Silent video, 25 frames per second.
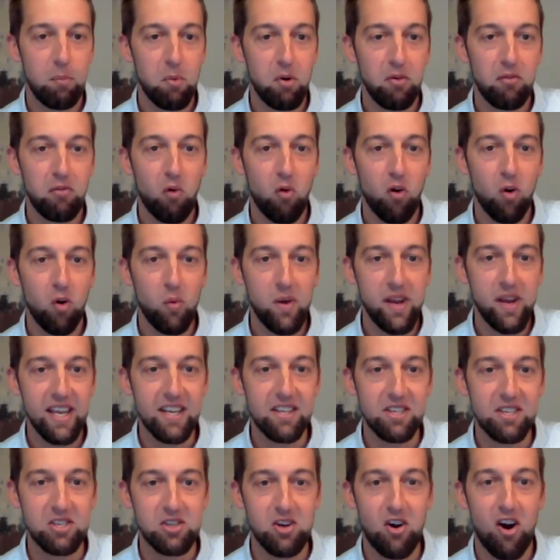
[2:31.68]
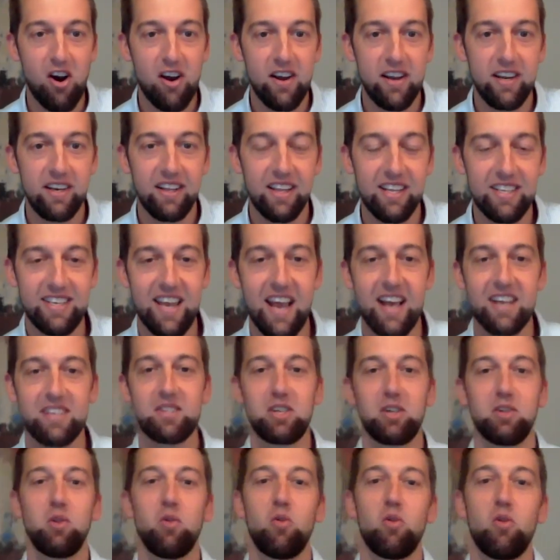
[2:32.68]
Uh, before we get started, let's
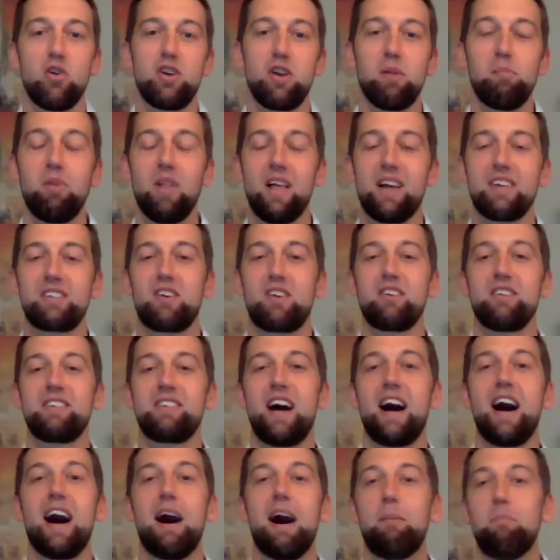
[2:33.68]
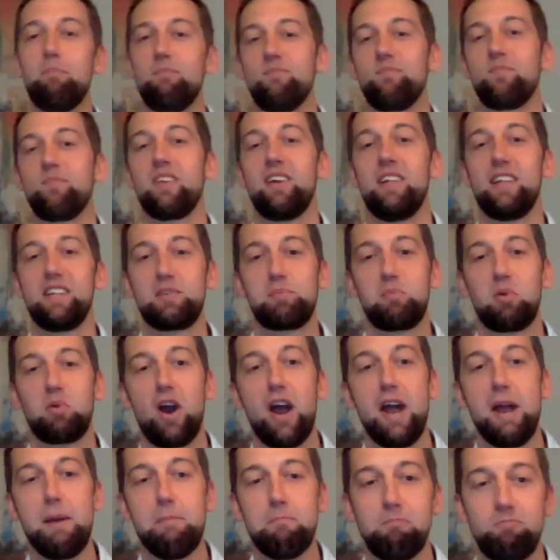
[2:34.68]
ask the Lord to bless our time. Let's
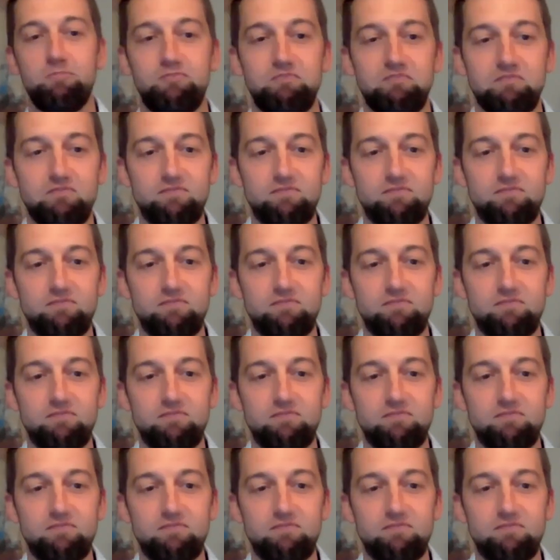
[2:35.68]
pray.